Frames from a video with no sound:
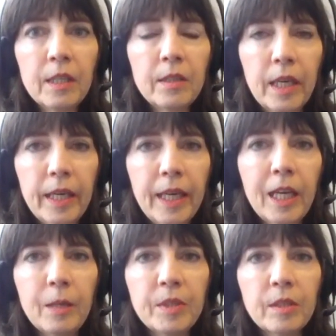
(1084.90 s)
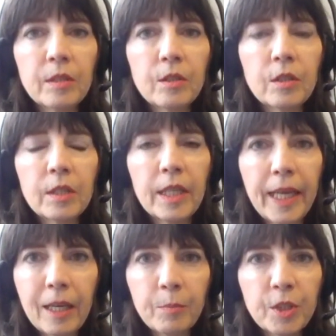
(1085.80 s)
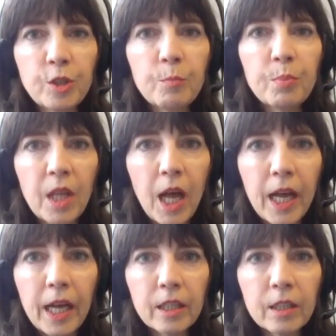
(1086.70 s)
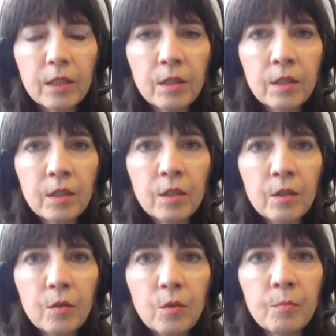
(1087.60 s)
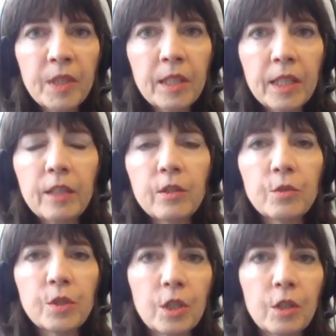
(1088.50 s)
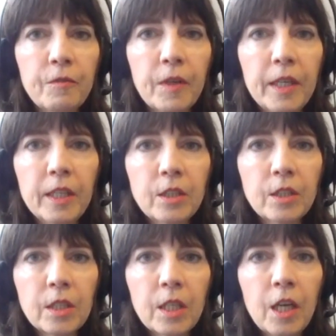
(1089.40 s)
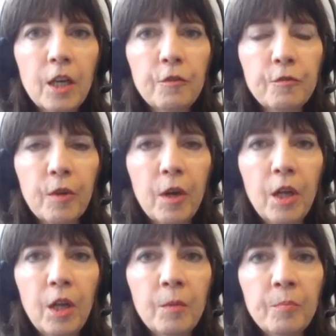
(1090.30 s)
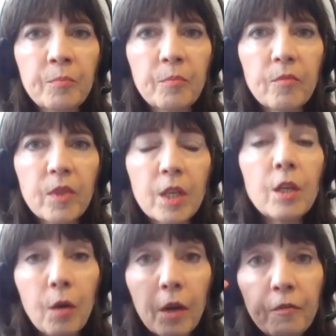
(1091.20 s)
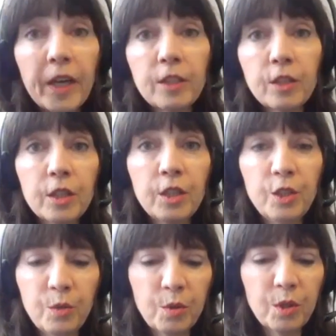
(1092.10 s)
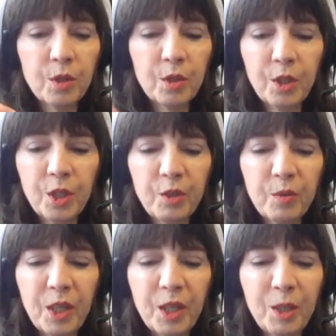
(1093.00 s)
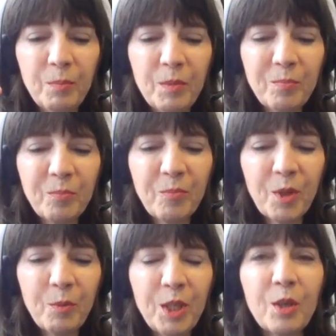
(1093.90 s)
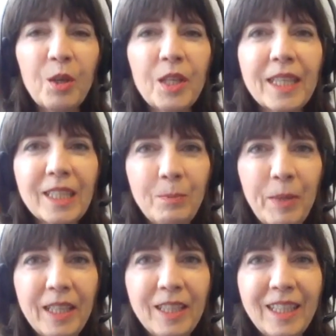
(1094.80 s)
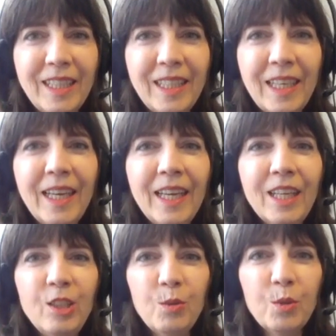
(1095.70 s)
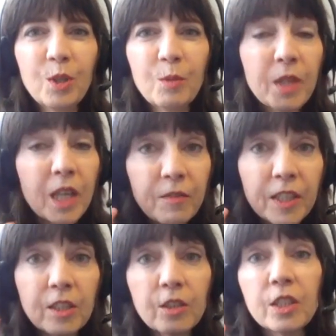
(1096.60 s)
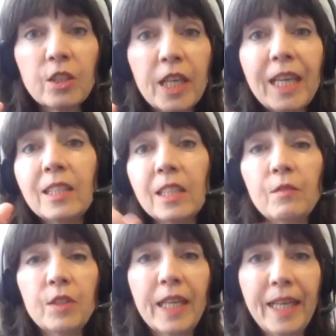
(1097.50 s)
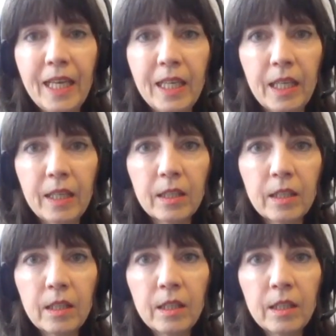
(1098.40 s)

that helps to block or mitigate those sulfites from, affecting your, what do you call it, expanding your blood vessels in your head to give you that headache?